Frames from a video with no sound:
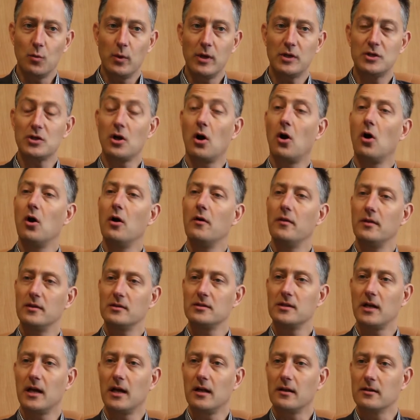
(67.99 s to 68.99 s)
which are the
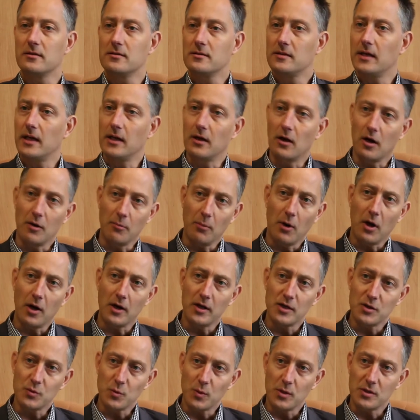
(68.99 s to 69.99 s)
cells in our
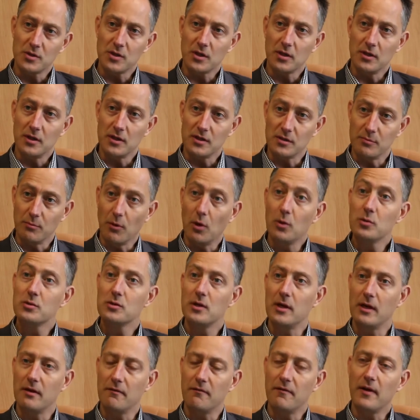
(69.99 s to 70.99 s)
bodies which is
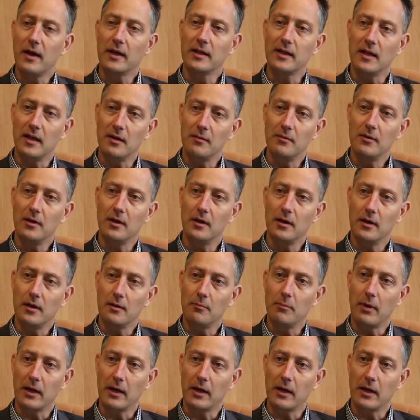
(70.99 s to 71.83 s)
mostly affected uh,